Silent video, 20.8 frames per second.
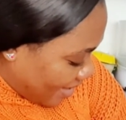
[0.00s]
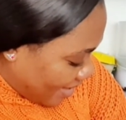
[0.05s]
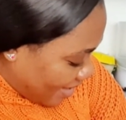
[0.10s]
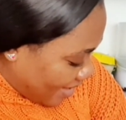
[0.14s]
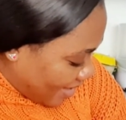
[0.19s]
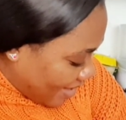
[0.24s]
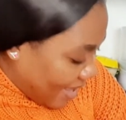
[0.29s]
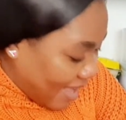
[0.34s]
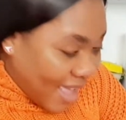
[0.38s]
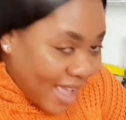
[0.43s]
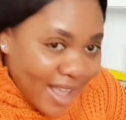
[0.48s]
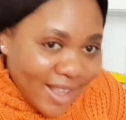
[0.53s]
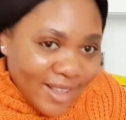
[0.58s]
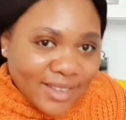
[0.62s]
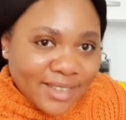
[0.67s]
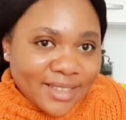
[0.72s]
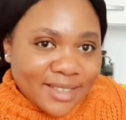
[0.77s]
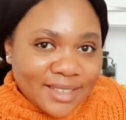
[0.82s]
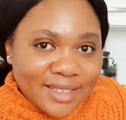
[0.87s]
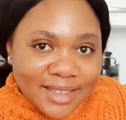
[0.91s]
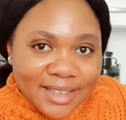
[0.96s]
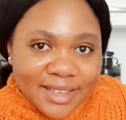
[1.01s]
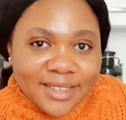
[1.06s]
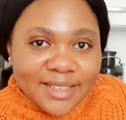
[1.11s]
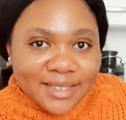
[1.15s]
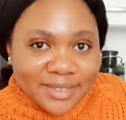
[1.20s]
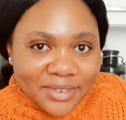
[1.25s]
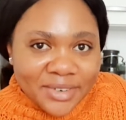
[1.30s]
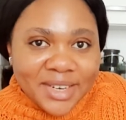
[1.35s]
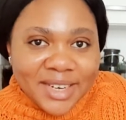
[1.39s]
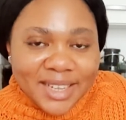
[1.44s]
Guys,
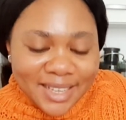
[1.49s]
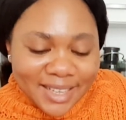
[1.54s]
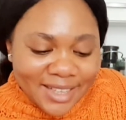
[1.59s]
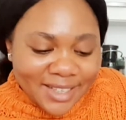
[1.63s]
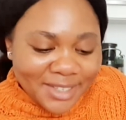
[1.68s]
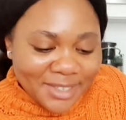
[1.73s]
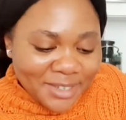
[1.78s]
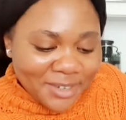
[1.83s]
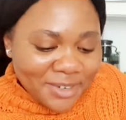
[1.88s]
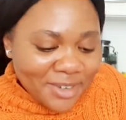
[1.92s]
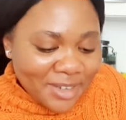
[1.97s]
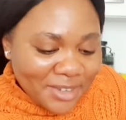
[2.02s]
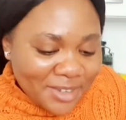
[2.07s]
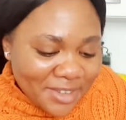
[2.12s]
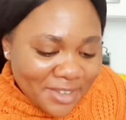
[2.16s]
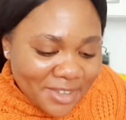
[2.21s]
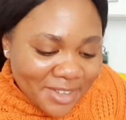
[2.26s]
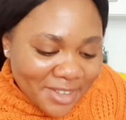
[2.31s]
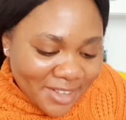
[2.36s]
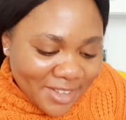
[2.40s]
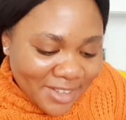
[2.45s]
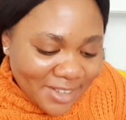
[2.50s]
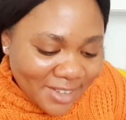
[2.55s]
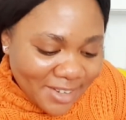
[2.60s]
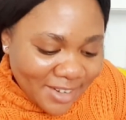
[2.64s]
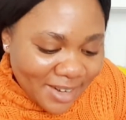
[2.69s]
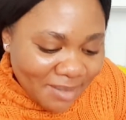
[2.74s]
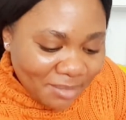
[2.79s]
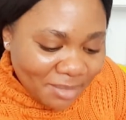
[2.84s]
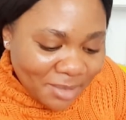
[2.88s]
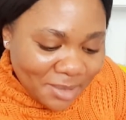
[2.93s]
he's really eating. Oh God,
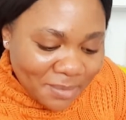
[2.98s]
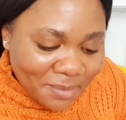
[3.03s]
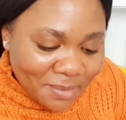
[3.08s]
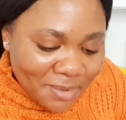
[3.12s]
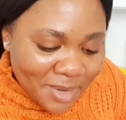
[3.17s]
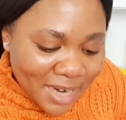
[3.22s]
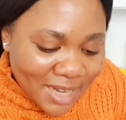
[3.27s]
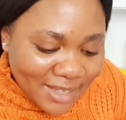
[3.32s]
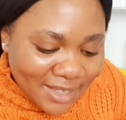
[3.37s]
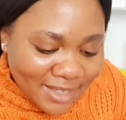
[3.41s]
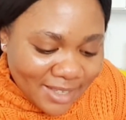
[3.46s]
I'm surprised.